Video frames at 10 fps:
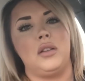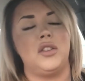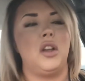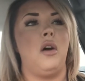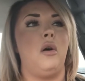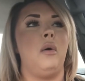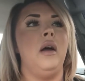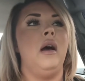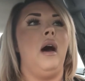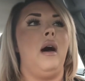So,
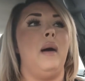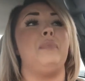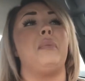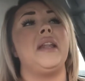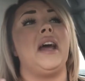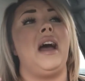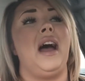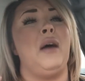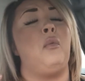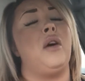but
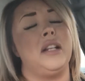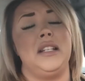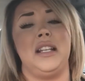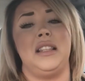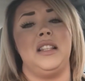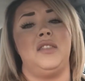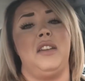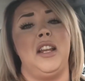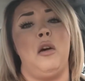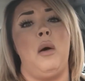I wanted to get this
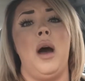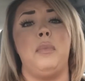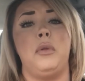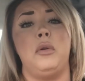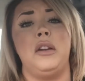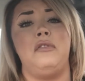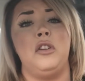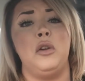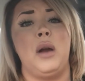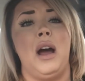video uploaded for
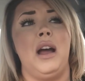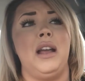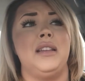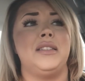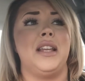you guys,